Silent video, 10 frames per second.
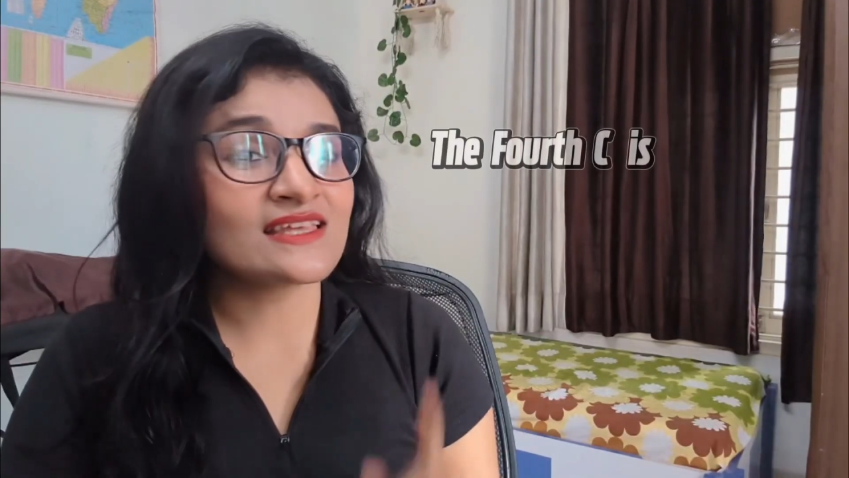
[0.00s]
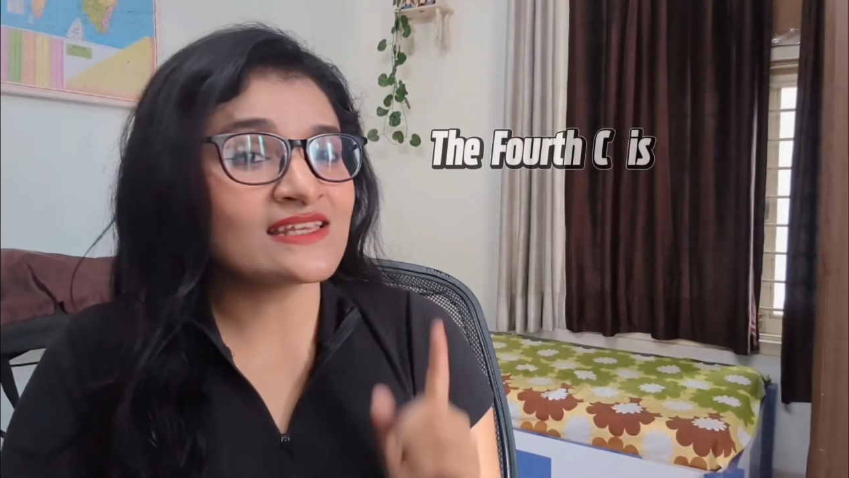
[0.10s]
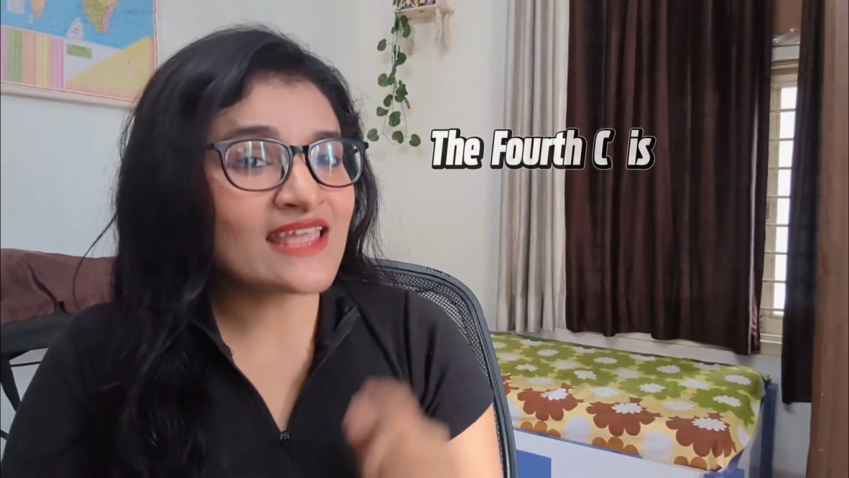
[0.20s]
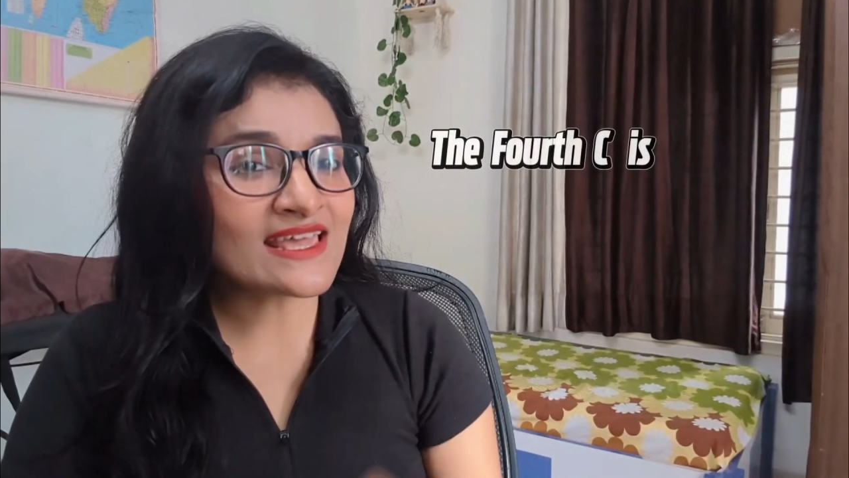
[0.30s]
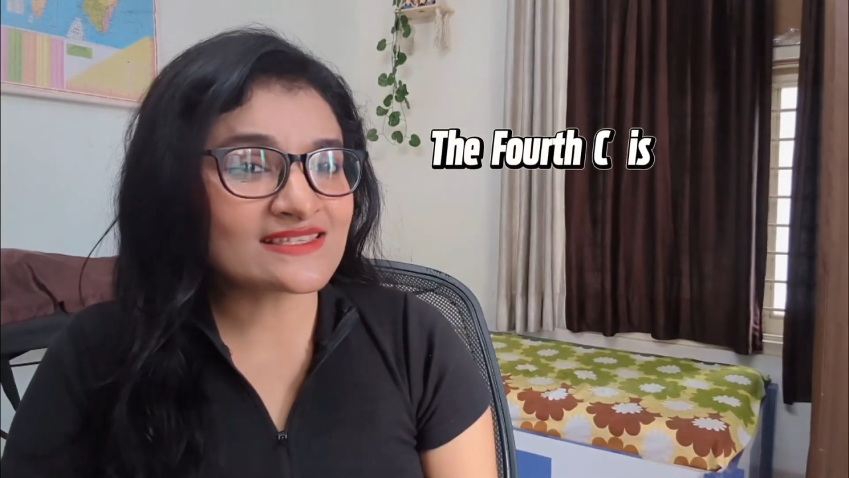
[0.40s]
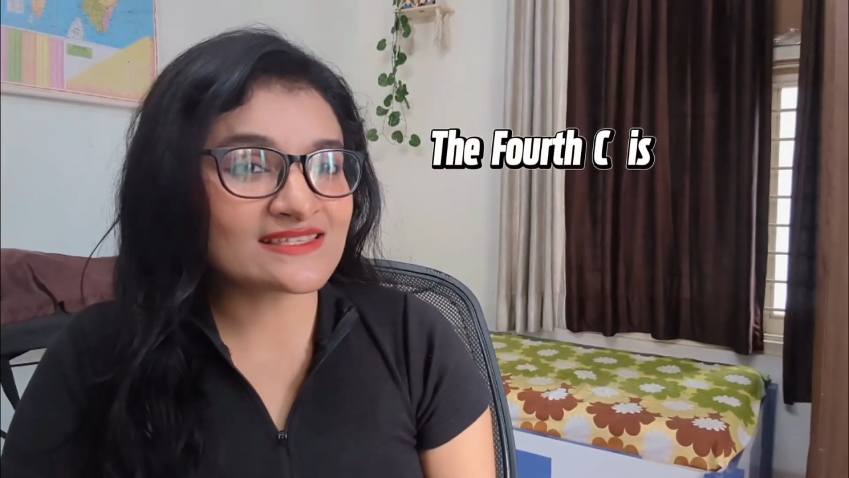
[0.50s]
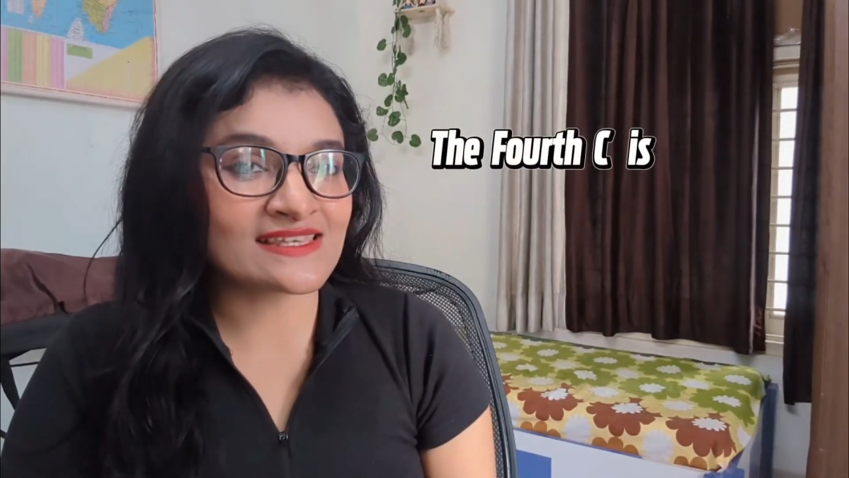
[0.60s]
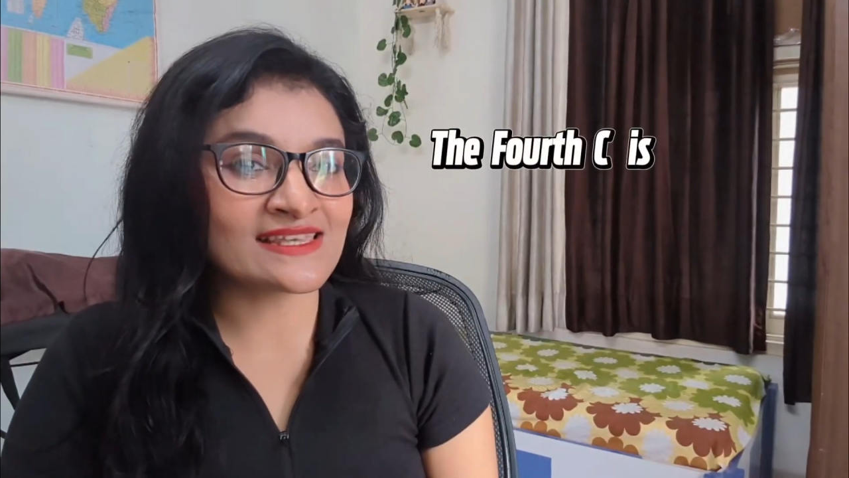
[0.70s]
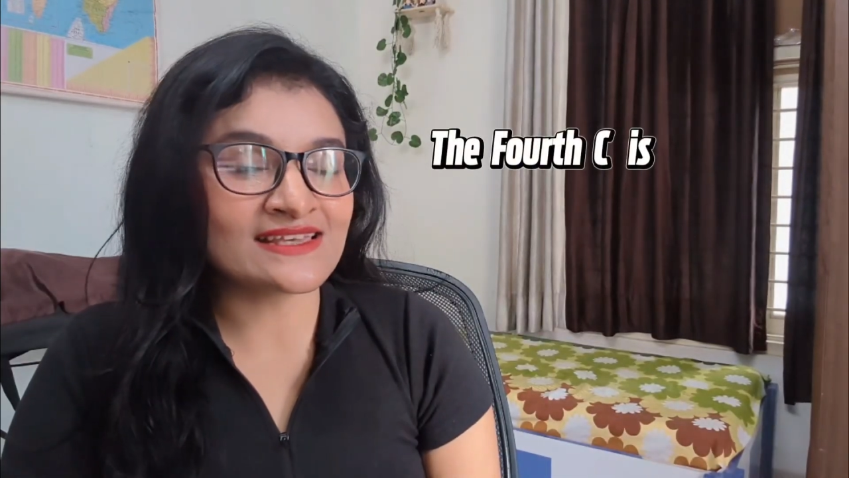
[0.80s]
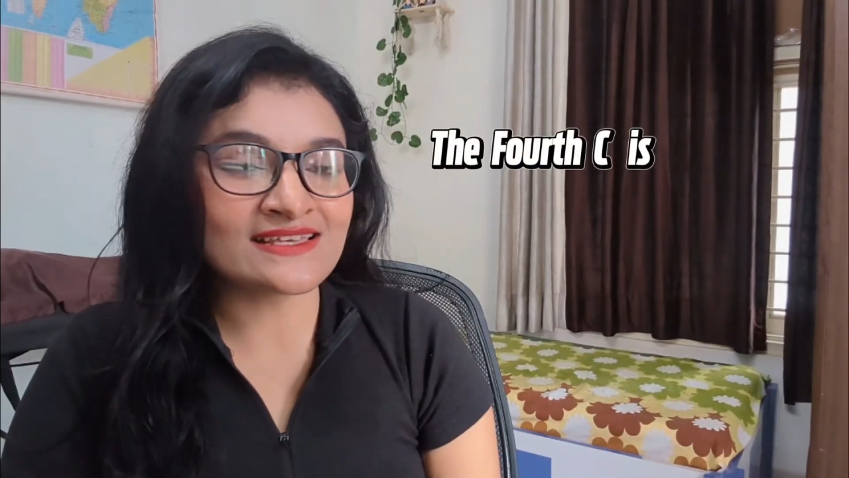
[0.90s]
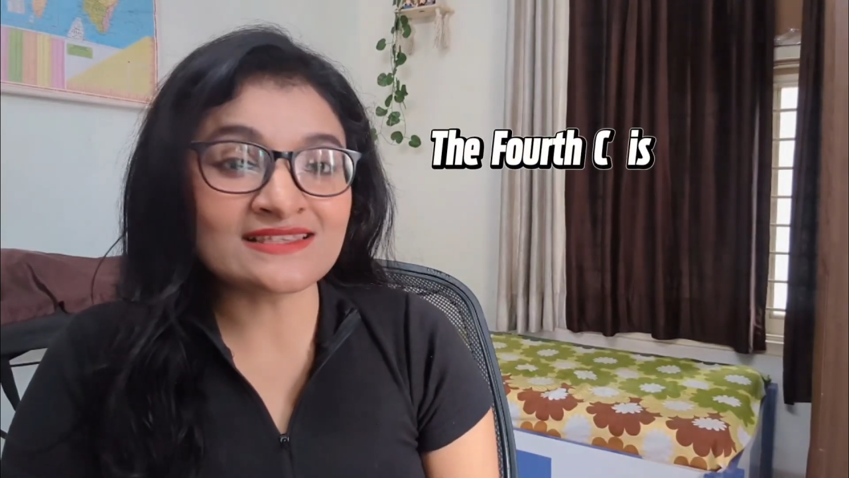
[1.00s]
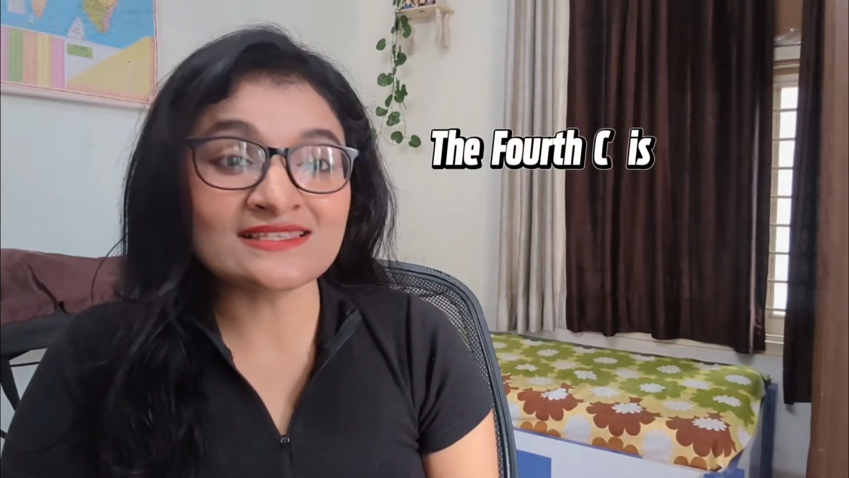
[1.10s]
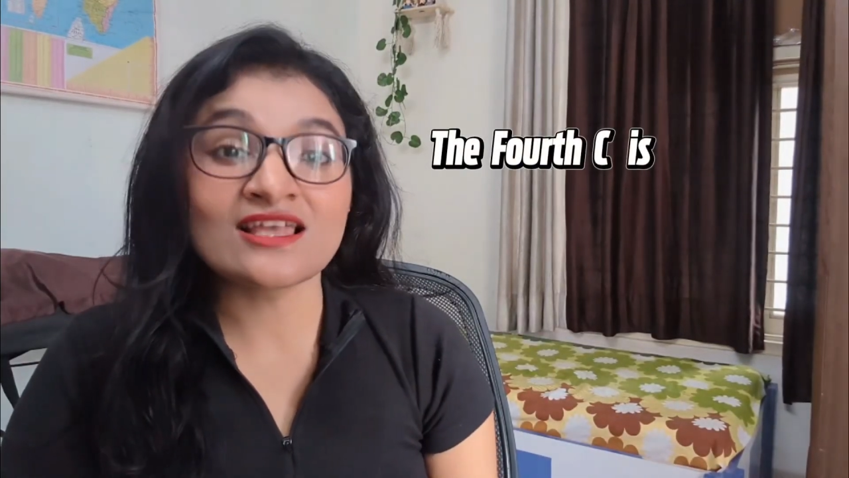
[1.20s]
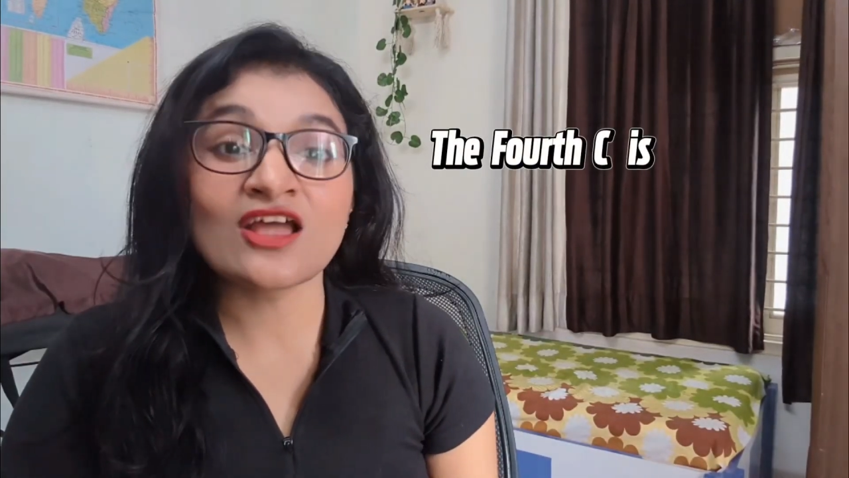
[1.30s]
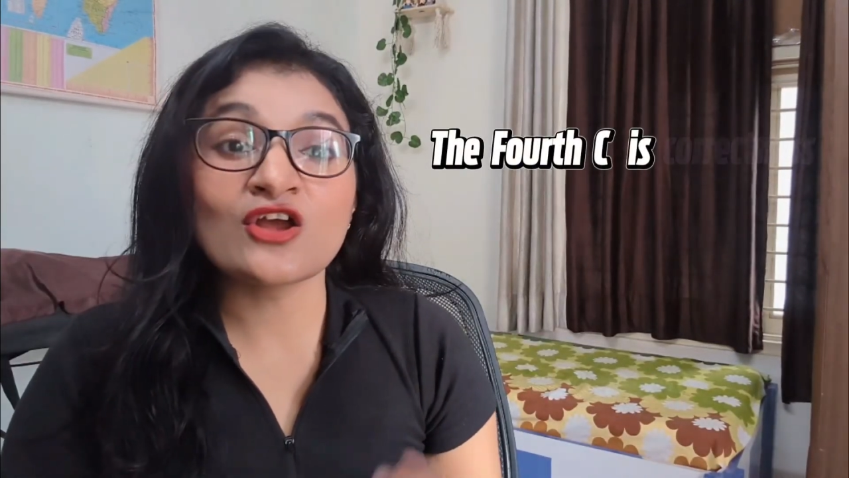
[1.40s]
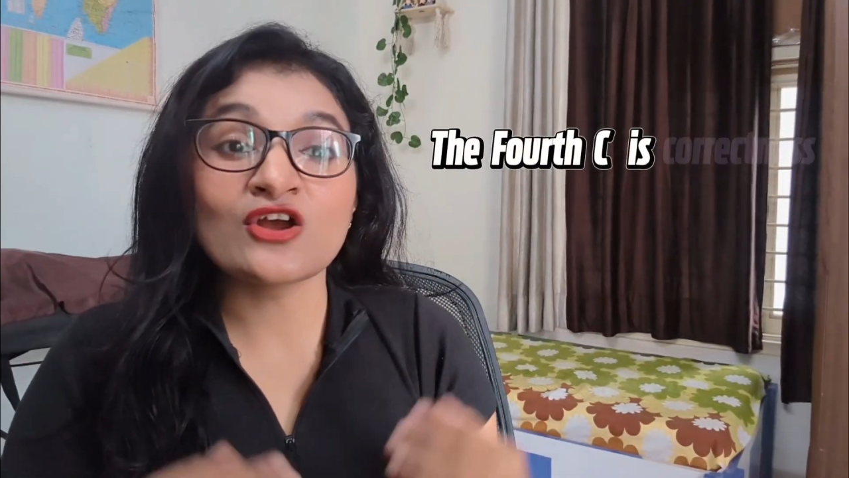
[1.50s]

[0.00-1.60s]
The next C is